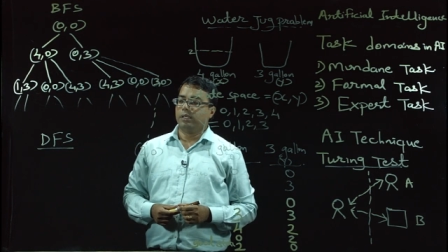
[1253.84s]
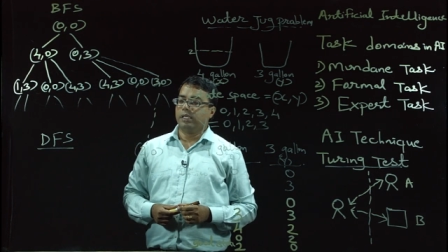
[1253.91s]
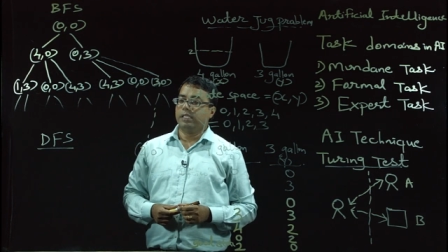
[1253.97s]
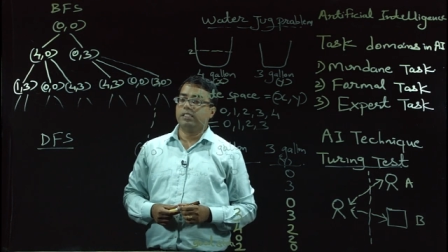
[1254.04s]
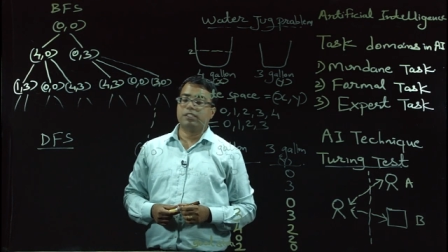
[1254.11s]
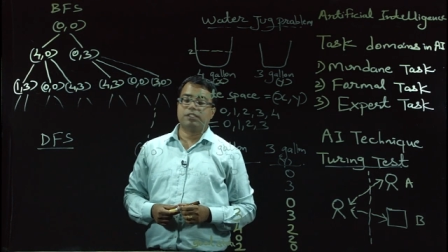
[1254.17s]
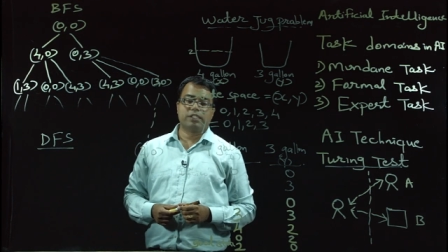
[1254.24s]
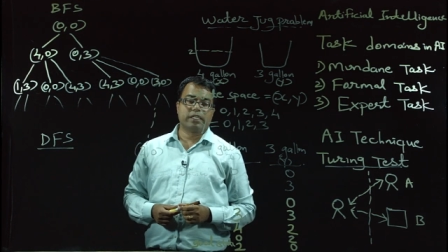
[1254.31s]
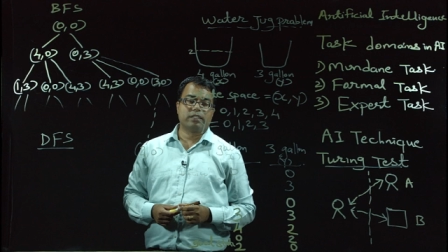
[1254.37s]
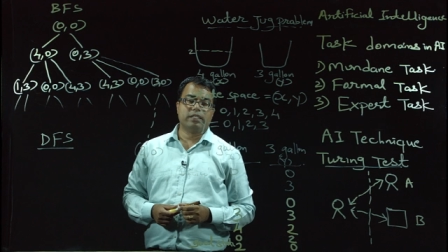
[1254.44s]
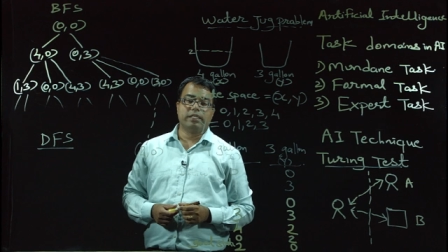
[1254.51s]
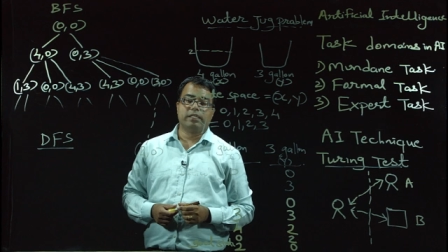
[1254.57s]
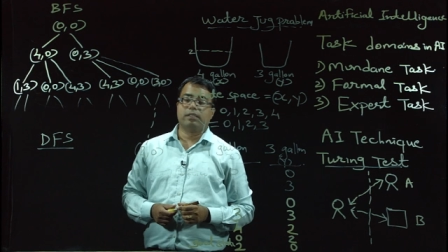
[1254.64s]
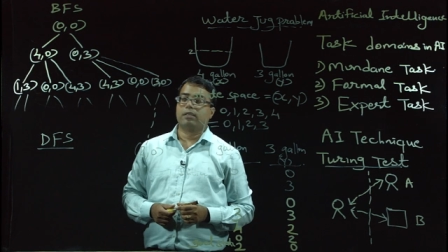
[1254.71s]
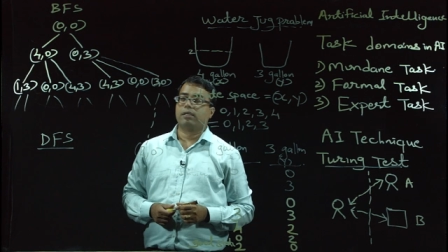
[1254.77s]
In this
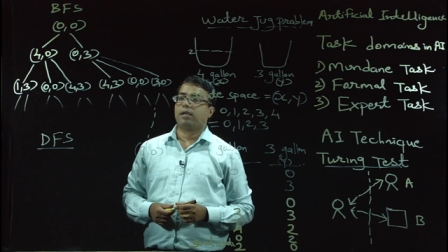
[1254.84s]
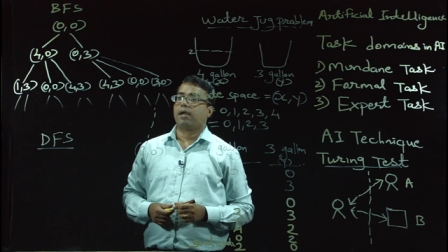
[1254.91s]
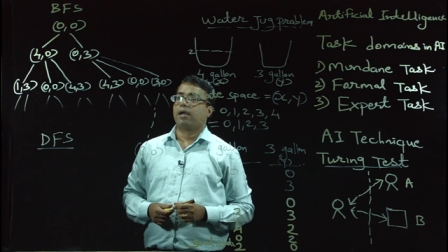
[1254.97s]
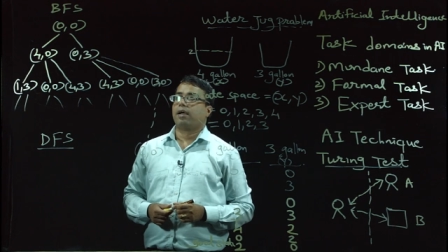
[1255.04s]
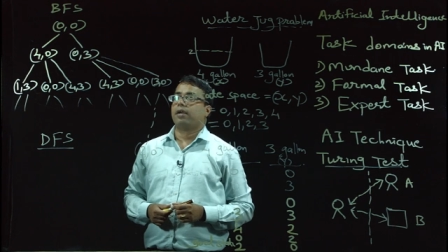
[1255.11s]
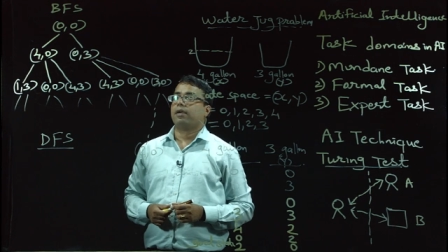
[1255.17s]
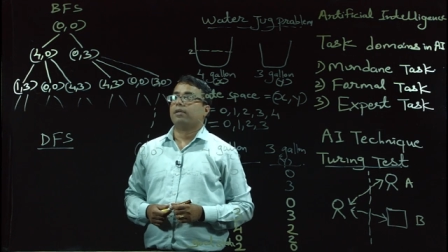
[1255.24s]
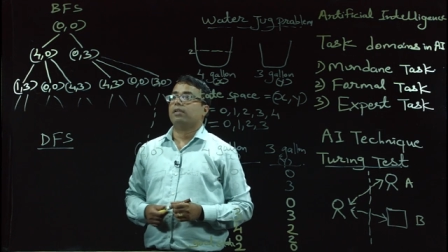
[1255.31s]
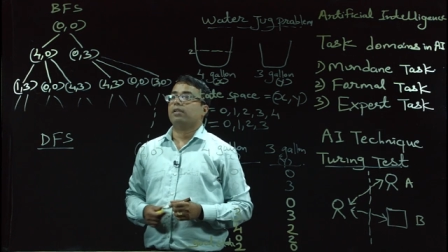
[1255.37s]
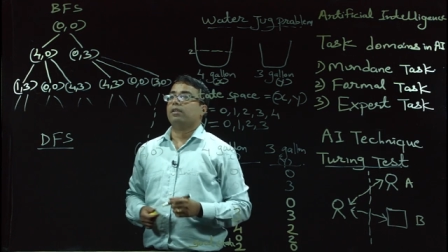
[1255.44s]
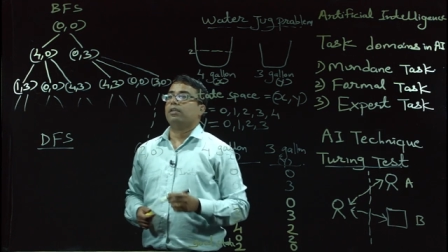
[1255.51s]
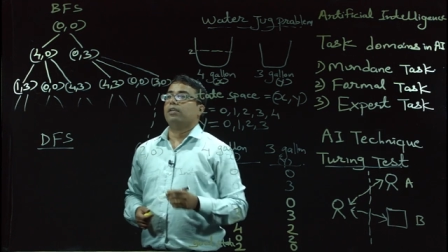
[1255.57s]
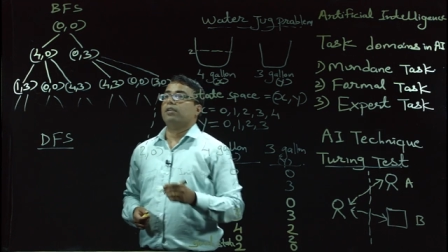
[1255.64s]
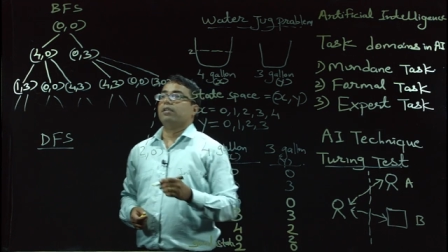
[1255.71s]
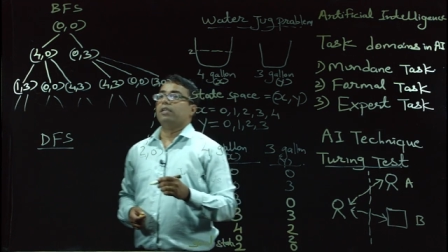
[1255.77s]
technique,
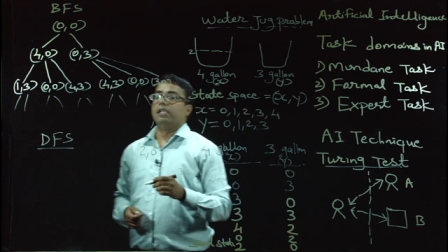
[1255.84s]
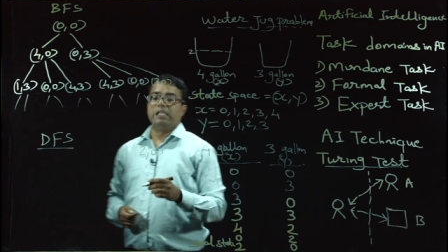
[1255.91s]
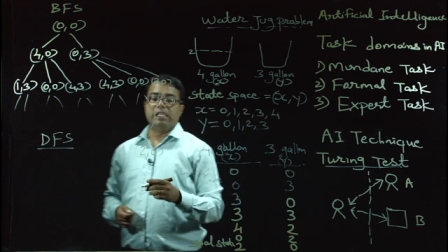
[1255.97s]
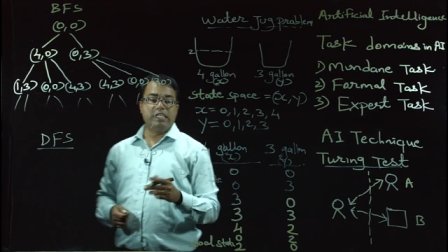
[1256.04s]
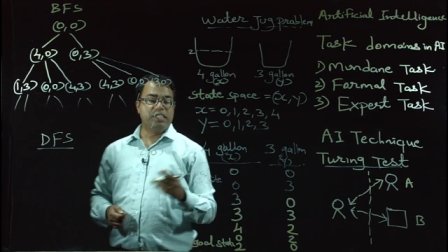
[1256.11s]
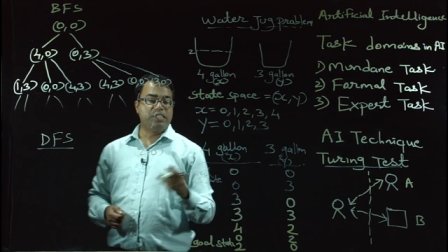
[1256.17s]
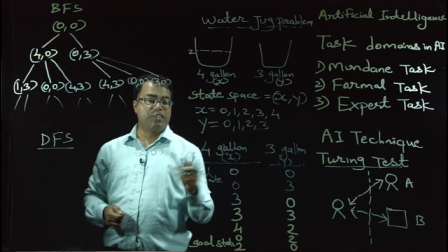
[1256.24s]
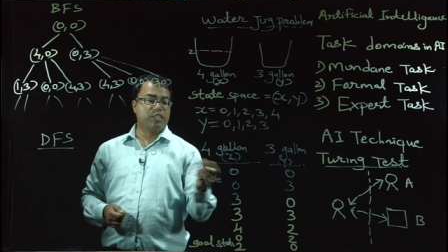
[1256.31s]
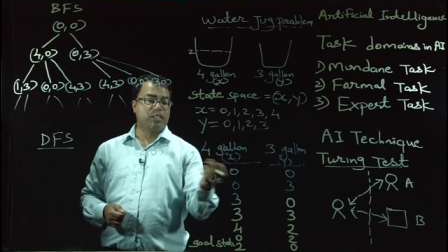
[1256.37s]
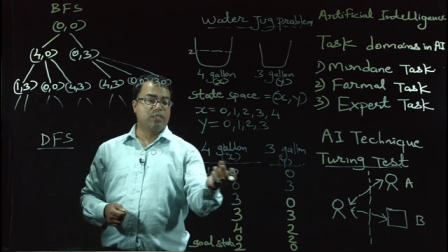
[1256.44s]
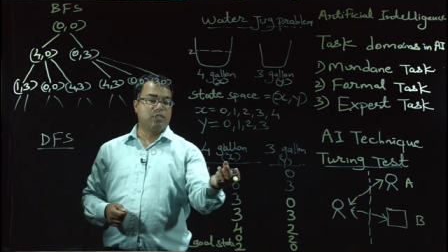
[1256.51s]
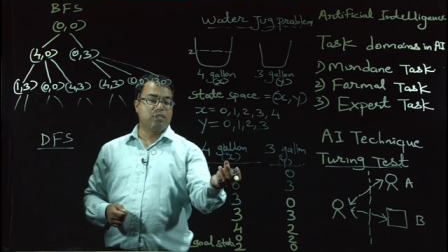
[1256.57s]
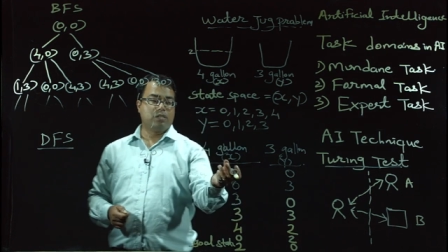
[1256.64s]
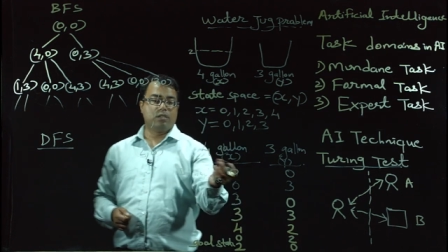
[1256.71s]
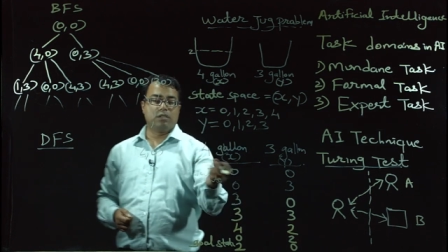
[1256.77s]

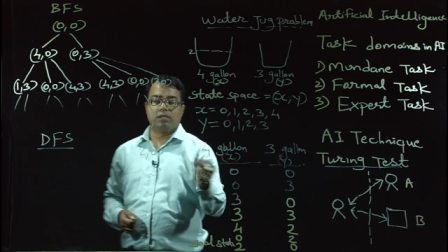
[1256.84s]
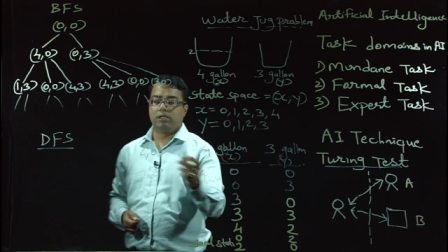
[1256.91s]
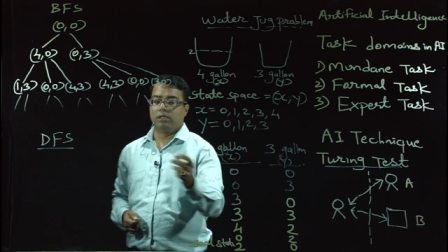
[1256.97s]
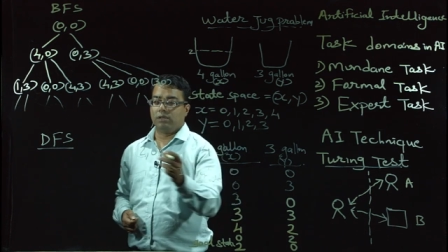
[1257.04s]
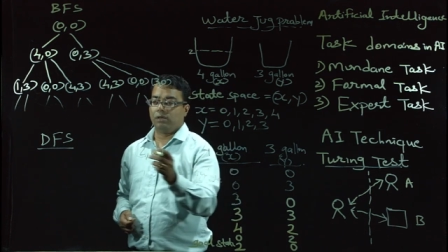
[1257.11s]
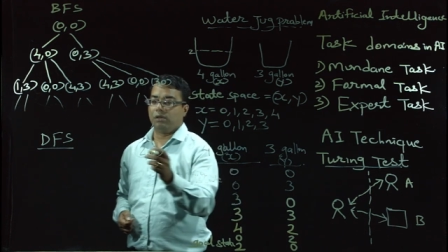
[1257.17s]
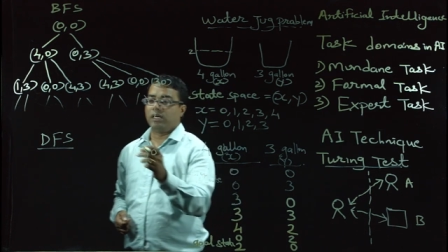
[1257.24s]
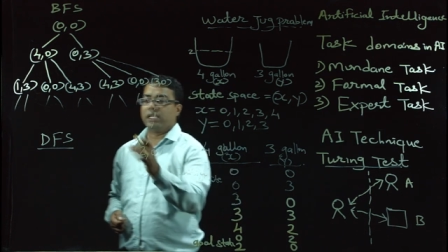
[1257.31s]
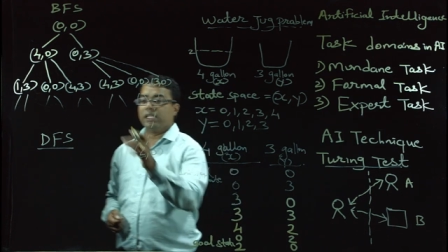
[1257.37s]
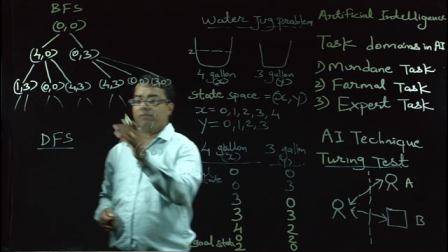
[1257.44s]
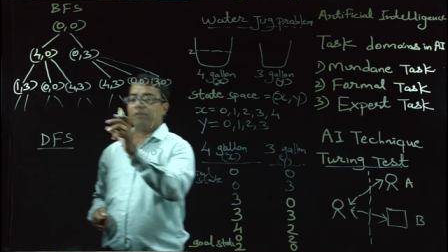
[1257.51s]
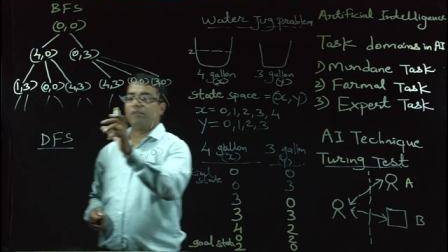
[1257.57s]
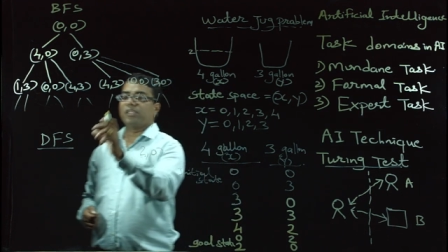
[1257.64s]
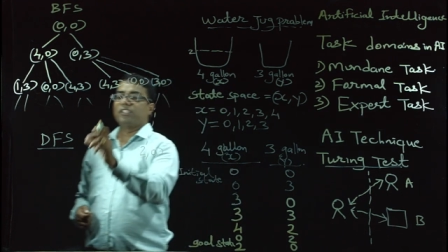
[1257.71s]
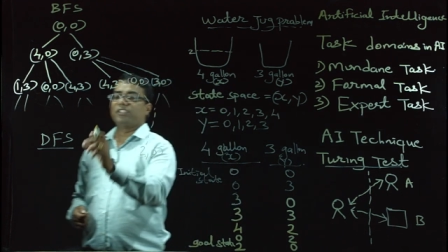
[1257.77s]
initial again
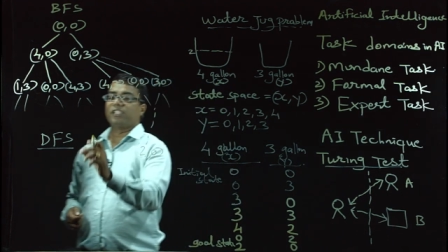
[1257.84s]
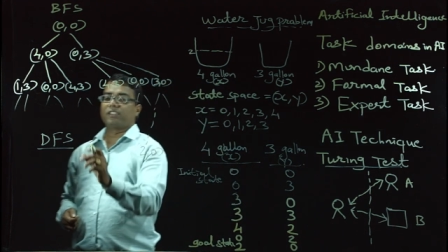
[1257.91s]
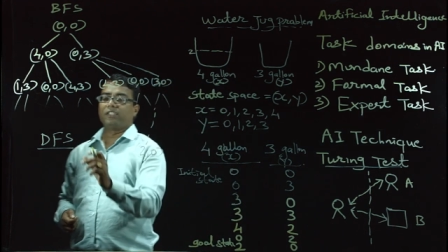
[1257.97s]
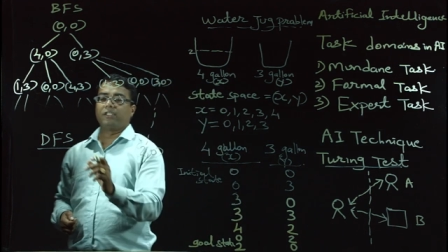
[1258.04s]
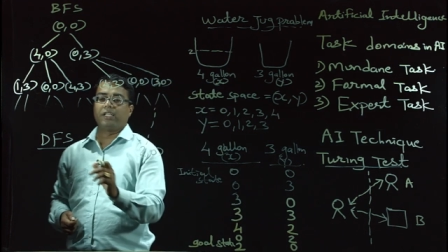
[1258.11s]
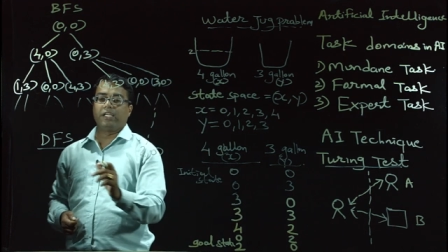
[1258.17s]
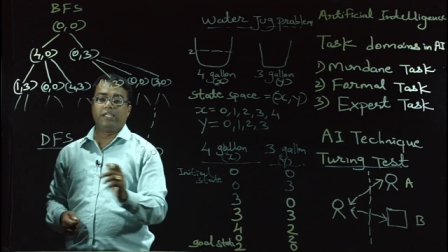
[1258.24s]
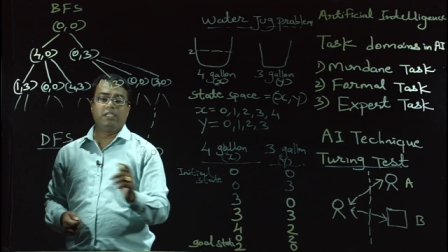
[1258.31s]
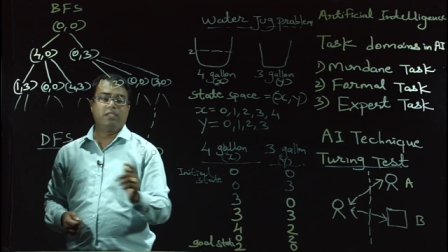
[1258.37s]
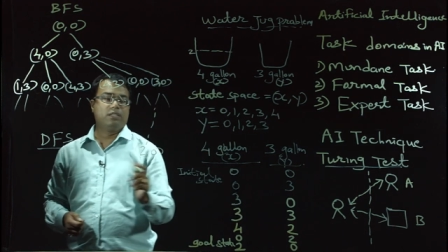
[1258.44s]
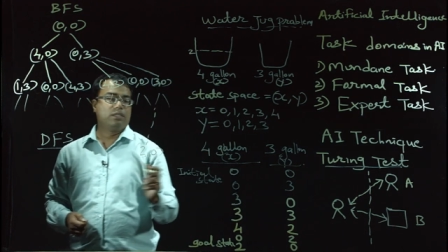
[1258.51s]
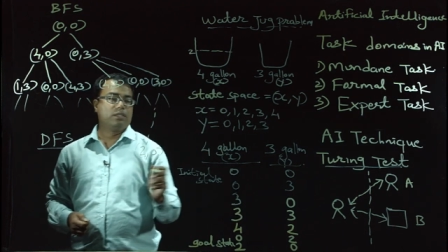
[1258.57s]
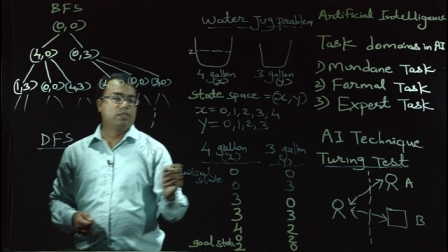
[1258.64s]
we will construct a tree